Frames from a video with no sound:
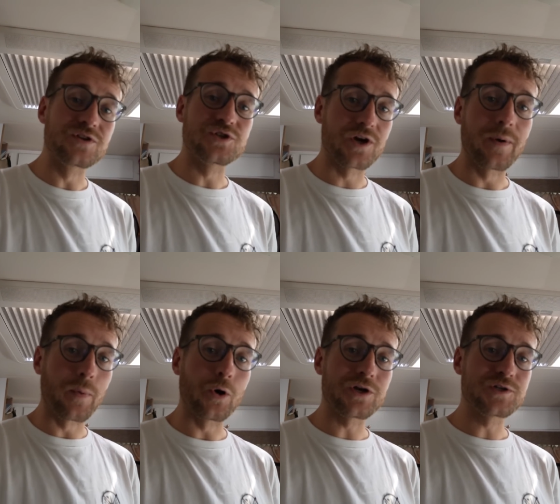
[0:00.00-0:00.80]
enjoy my
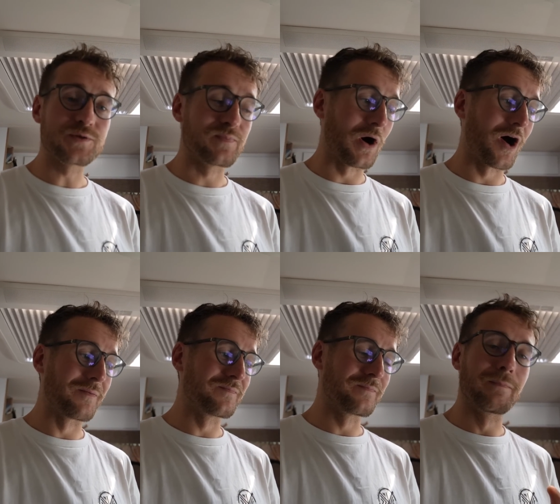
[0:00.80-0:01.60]
porridge, but
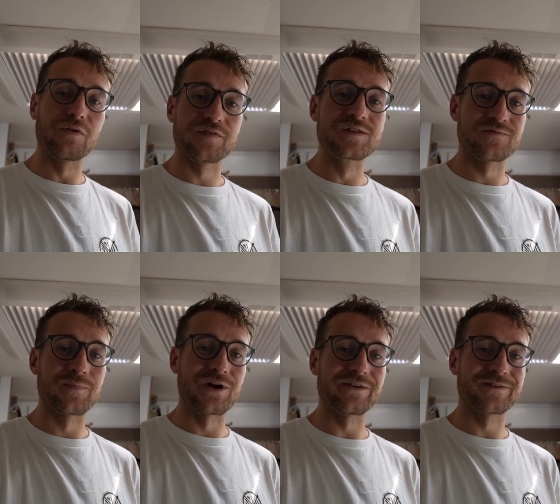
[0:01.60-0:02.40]
muffins for
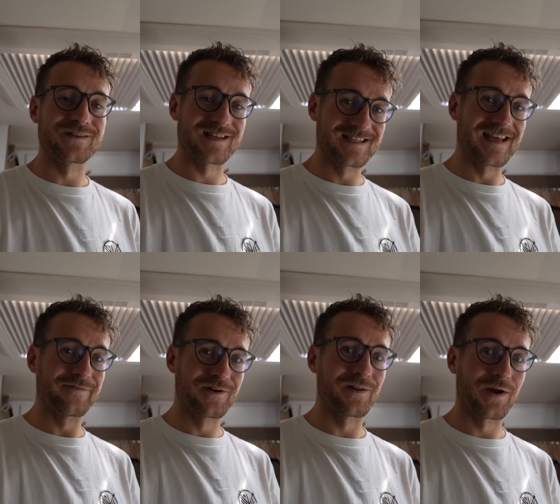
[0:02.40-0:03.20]
breakfast is
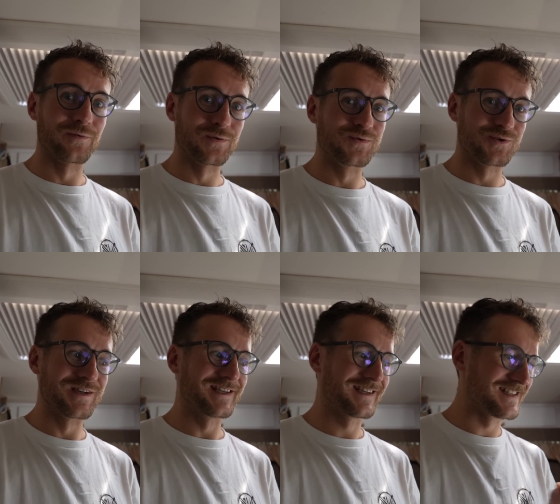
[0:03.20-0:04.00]
definitely a real
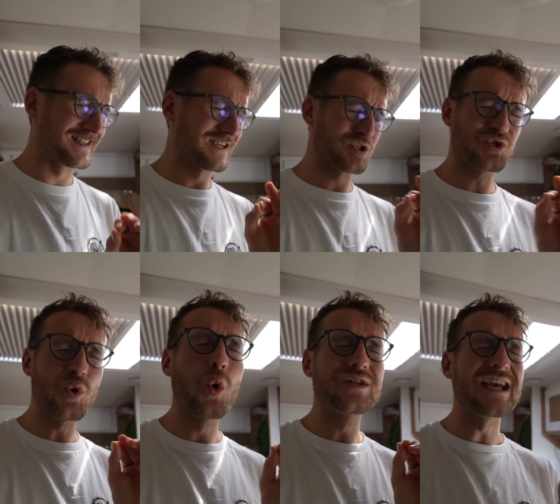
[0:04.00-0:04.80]
treat, because these are
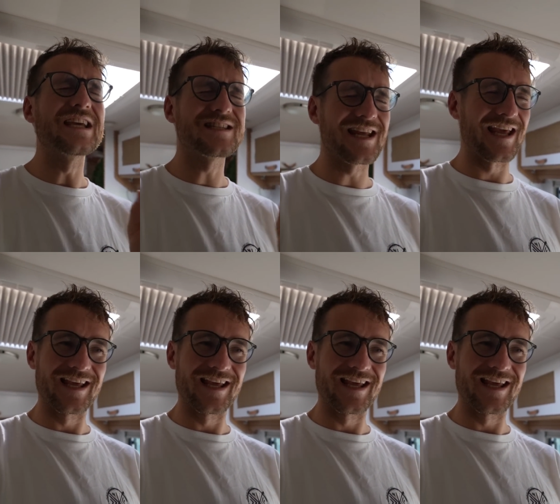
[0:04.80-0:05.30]
so tasty.